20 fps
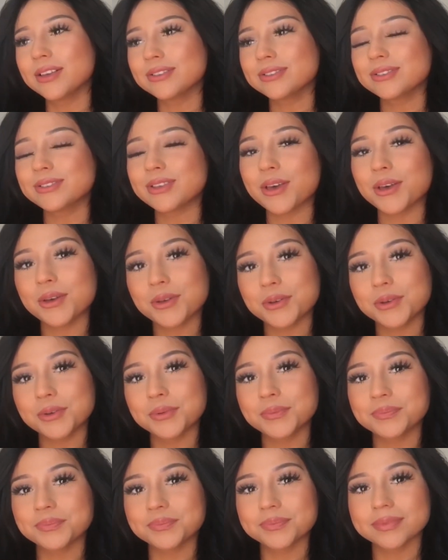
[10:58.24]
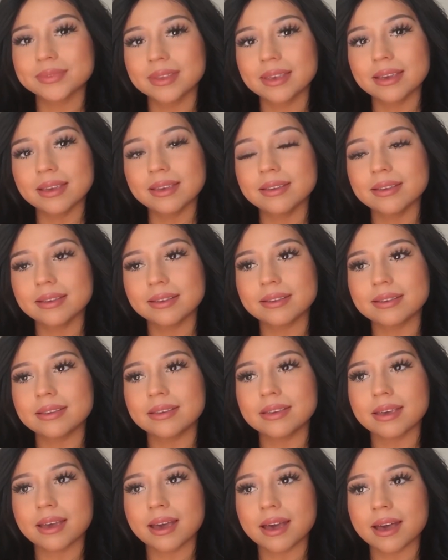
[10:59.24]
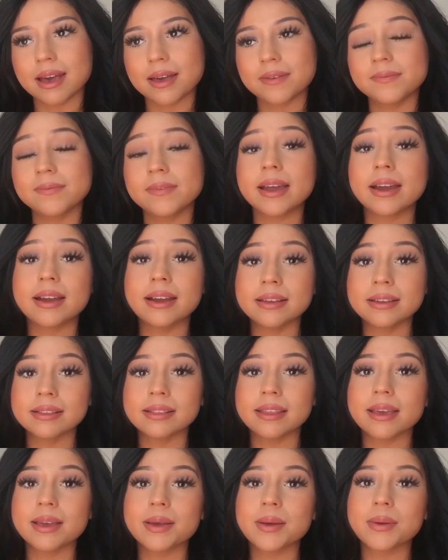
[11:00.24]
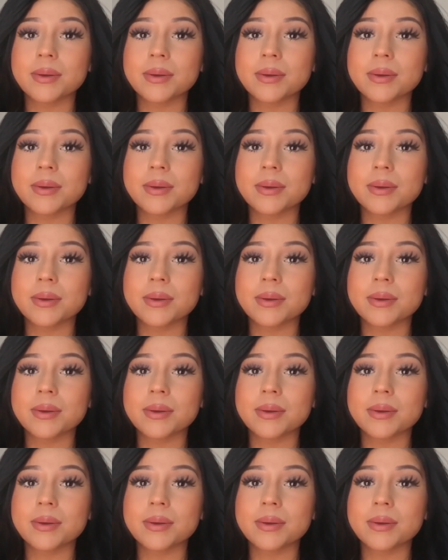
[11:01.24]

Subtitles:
So yeah, I'm very like